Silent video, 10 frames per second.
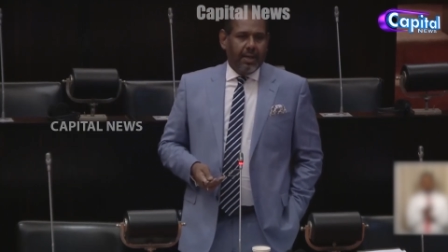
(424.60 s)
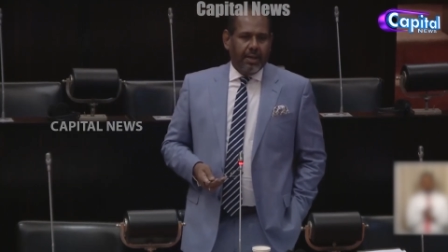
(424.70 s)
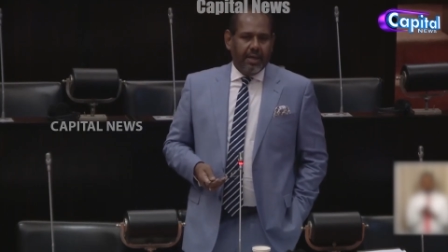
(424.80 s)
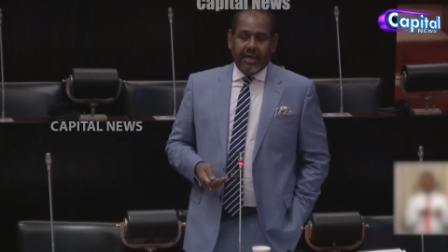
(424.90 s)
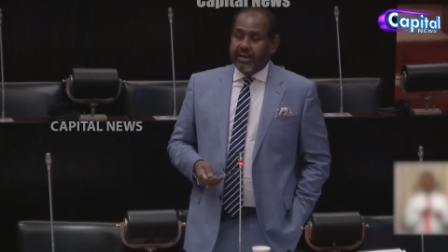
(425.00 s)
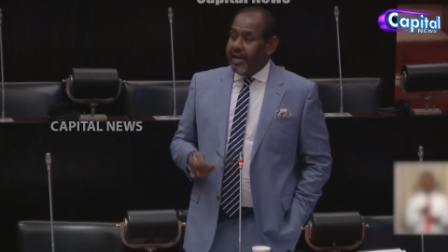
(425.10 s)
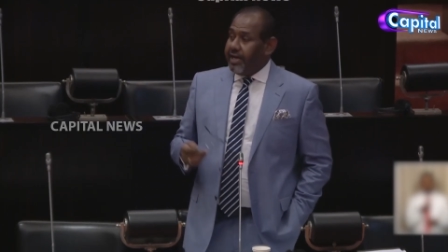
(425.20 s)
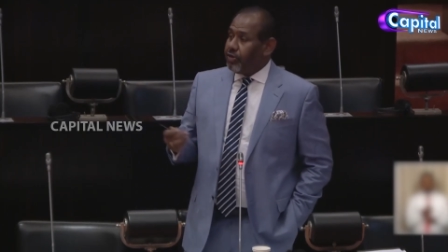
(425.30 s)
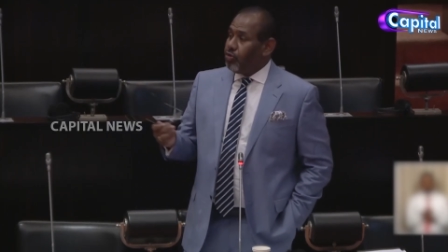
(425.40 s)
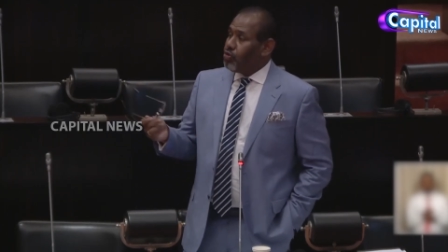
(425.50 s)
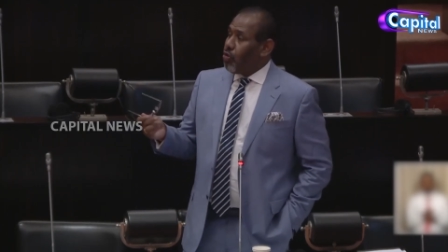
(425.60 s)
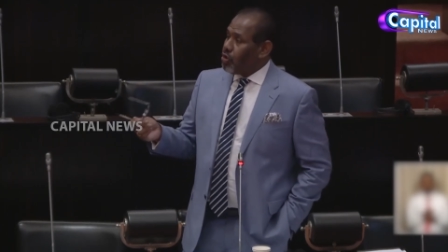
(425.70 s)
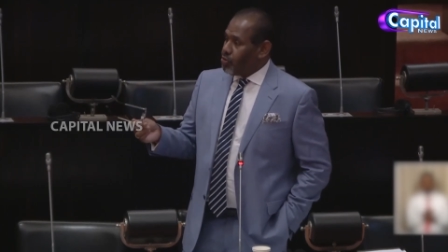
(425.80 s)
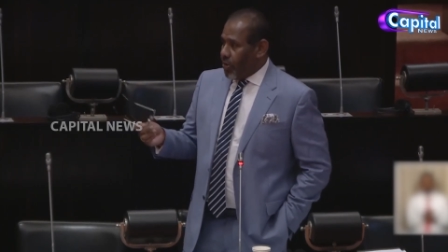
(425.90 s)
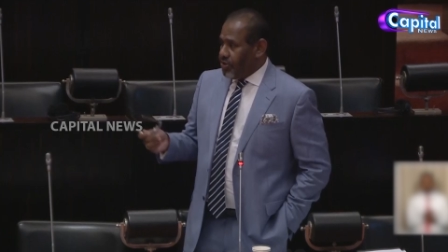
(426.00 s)
agreed to
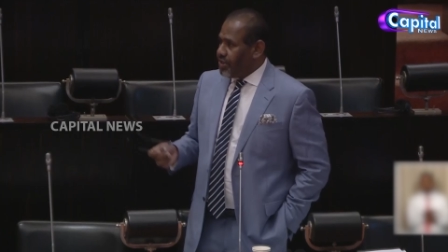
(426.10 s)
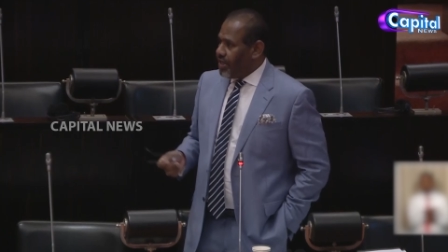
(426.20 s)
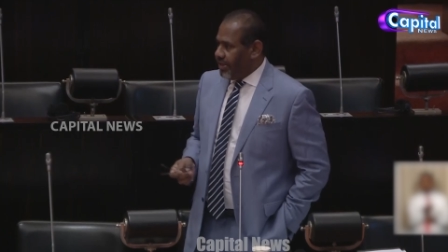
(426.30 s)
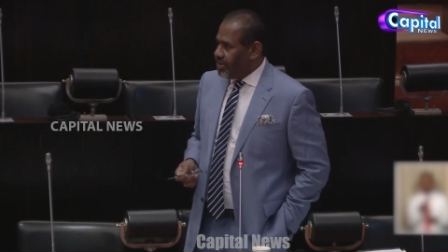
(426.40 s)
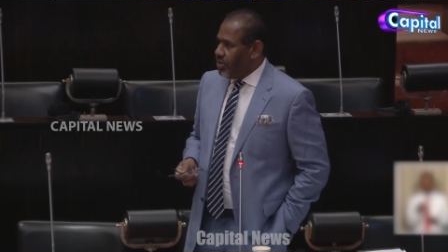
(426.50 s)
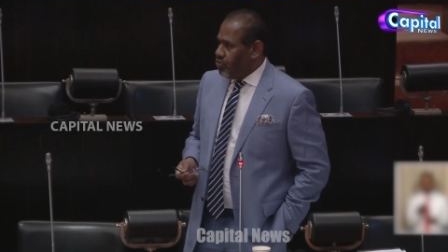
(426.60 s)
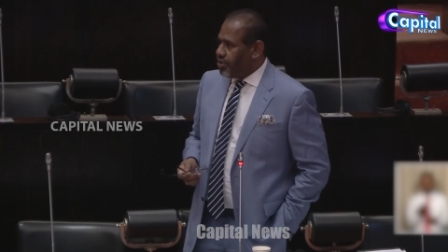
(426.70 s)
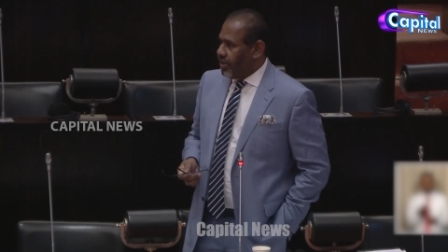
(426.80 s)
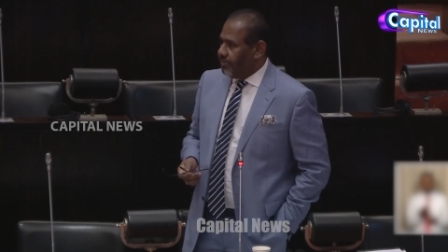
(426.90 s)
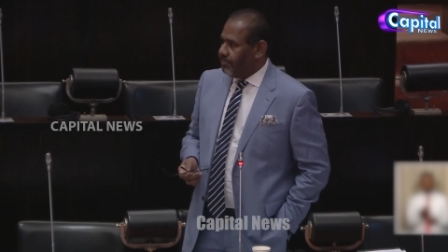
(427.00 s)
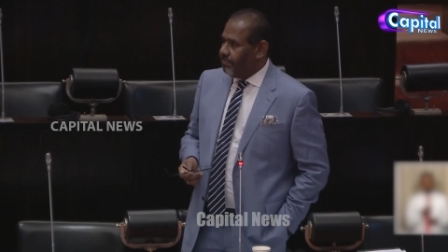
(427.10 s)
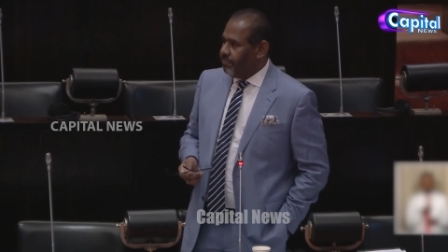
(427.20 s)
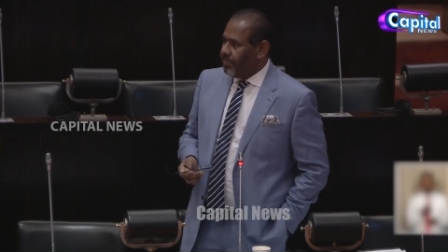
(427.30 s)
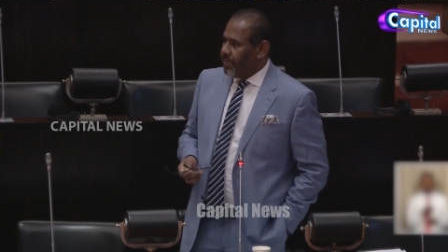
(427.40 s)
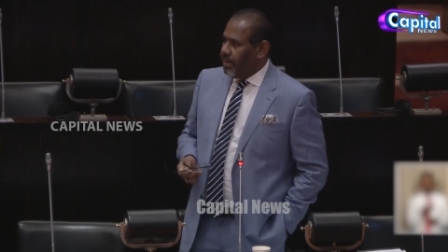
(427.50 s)
co-sponsor a resolution.
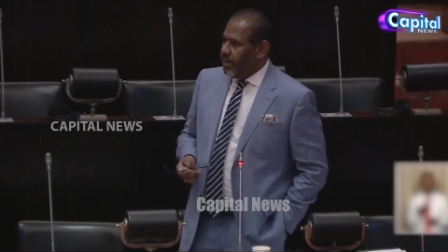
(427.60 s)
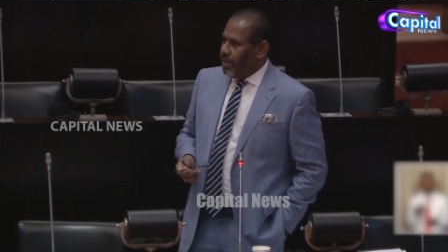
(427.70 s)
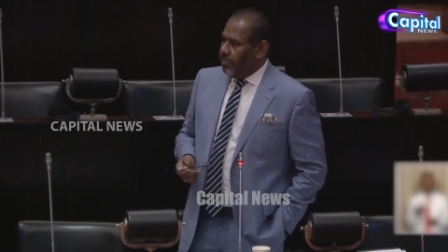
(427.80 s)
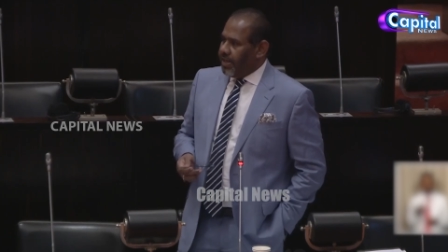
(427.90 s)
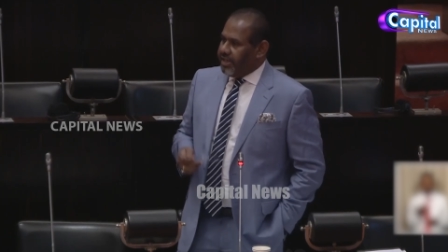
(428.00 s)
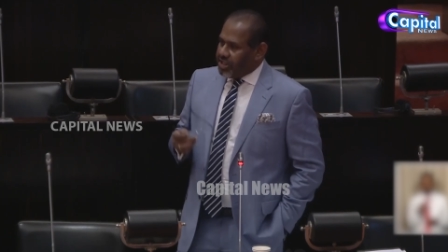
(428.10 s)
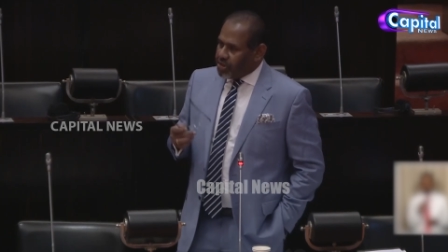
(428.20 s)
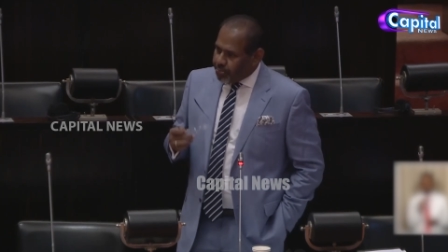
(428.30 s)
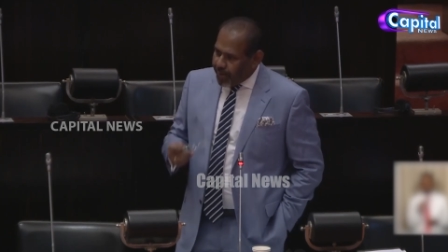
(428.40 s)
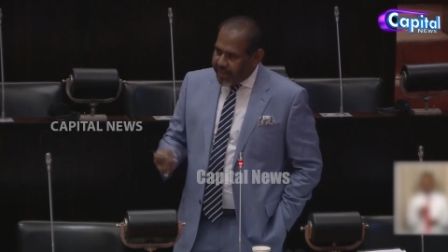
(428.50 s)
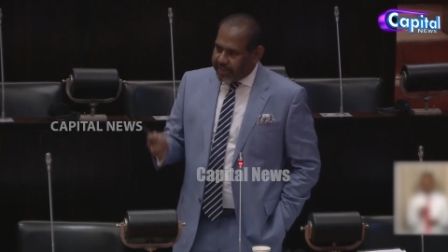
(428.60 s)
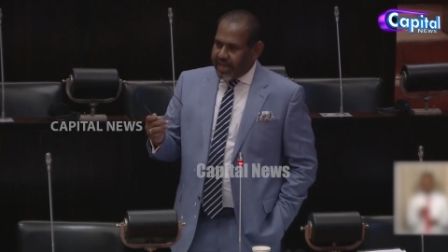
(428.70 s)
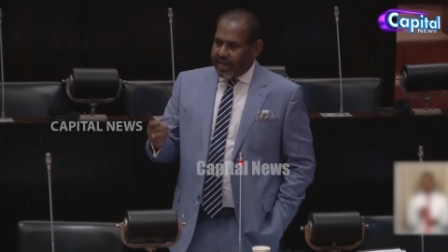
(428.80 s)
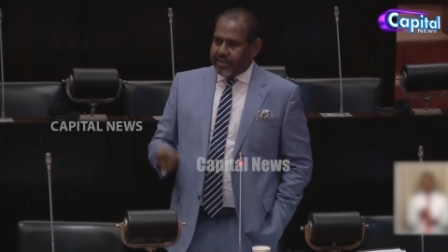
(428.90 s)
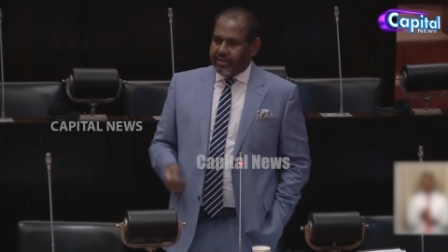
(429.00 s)
But despite
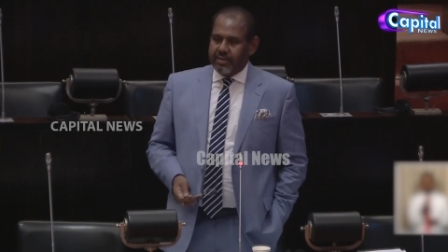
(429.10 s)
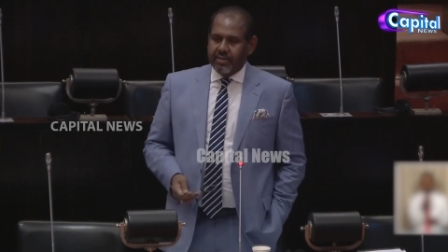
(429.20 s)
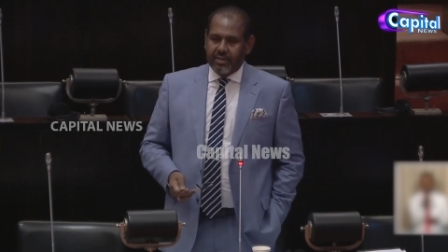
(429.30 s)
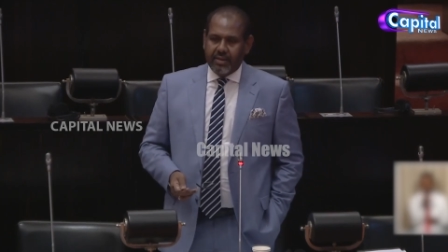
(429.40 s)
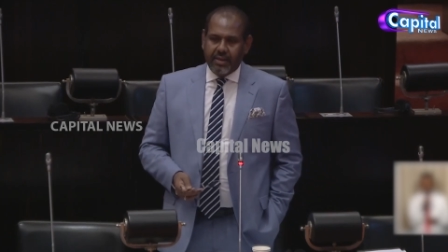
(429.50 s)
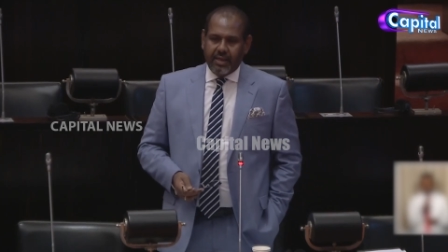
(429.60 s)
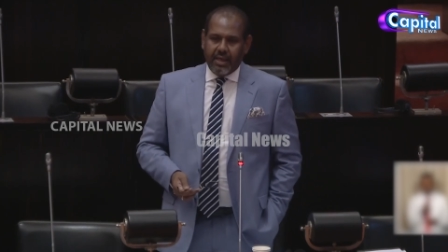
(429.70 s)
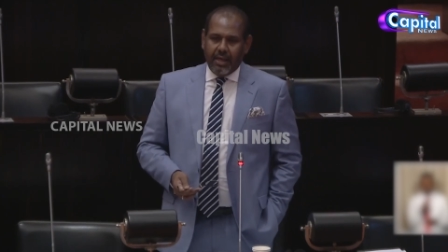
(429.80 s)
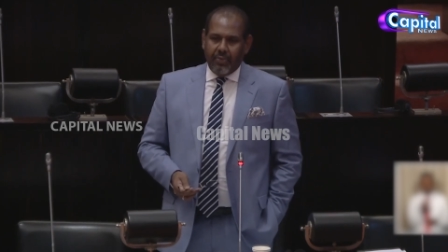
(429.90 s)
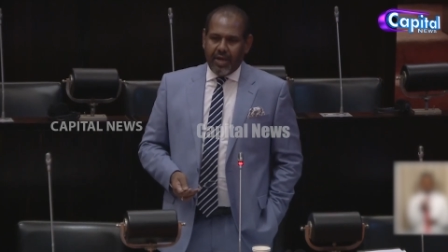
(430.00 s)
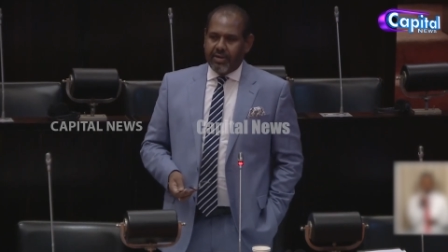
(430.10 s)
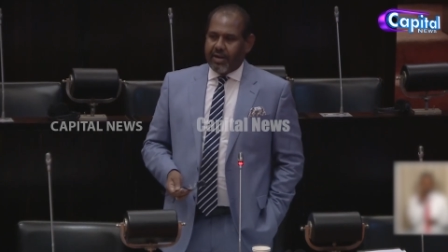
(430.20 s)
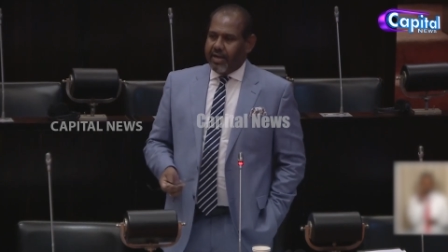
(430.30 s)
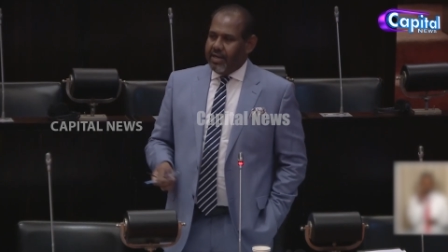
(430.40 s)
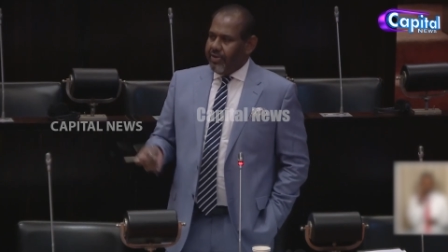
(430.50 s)
that, when
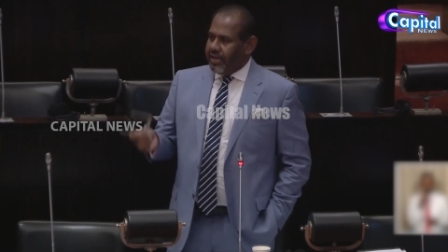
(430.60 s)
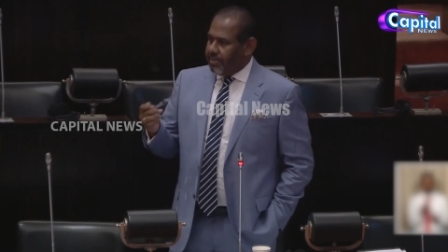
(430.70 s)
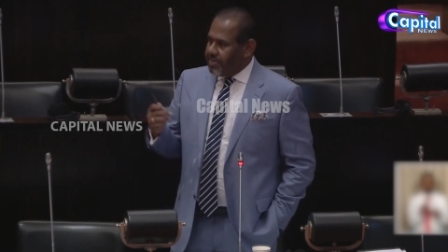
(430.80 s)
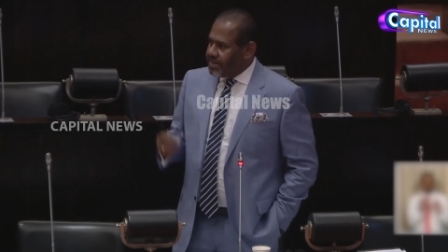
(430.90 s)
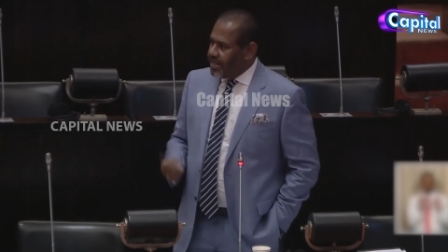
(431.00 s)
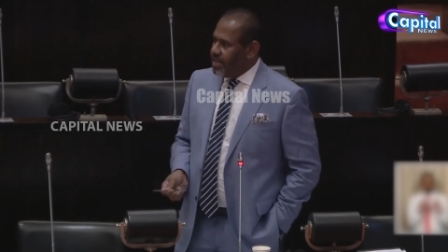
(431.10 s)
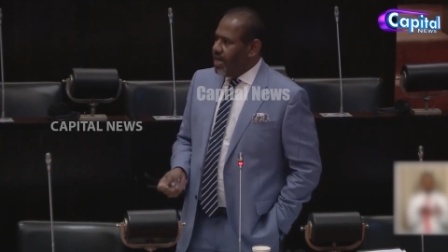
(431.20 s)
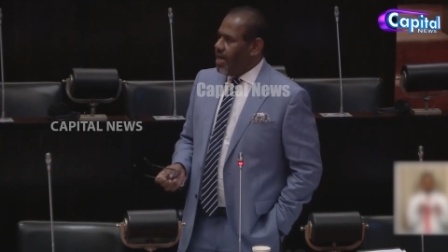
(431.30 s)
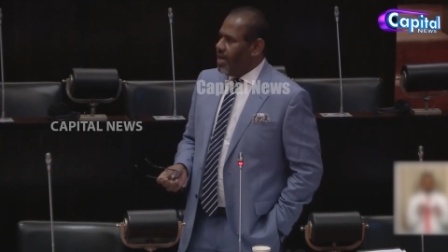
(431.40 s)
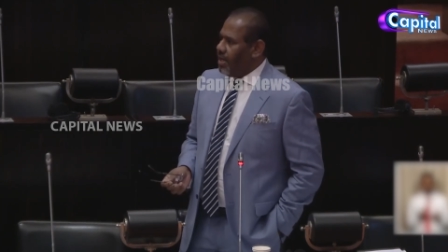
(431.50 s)
Ranil Wickremesinghe